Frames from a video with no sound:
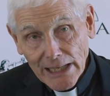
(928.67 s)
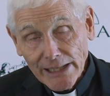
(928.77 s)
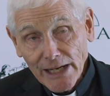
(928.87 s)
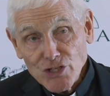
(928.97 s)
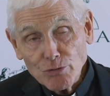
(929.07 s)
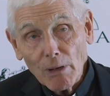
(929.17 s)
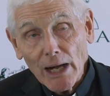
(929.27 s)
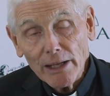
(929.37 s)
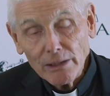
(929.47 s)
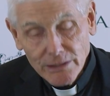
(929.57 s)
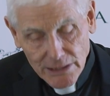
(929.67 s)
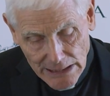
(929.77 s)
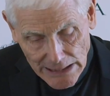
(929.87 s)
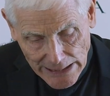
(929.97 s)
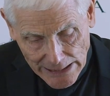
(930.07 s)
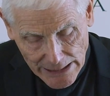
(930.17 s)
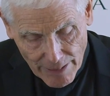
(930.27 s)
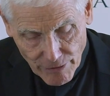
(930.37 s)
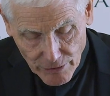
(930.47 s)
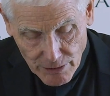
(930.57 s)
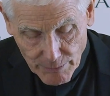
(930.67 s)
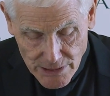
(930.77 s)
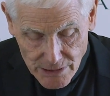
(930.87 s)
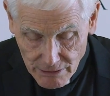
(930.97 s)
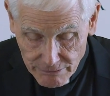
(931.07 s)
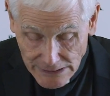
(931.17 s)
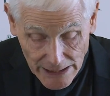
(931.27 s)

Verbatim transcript: And I smiled, and I thought to myself,